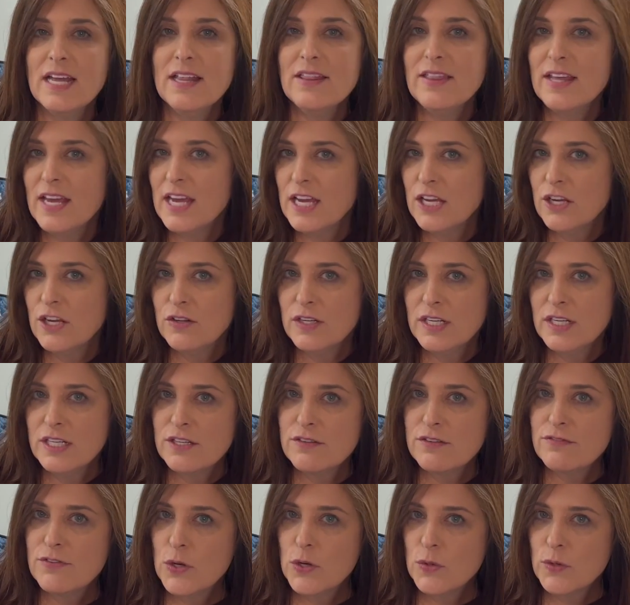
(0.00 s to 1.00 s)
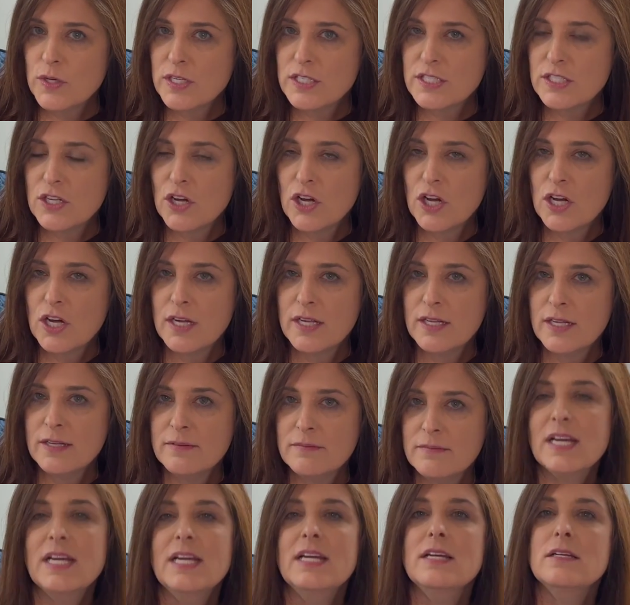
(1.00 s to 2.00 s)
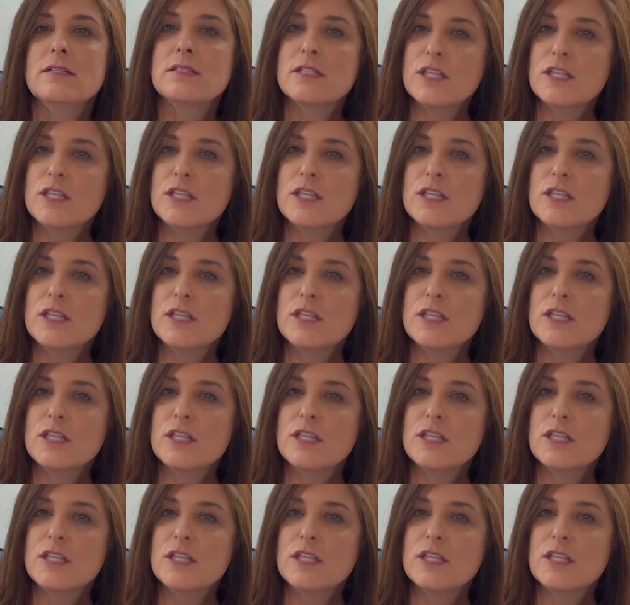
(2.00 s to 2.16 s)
thing you need to focus on is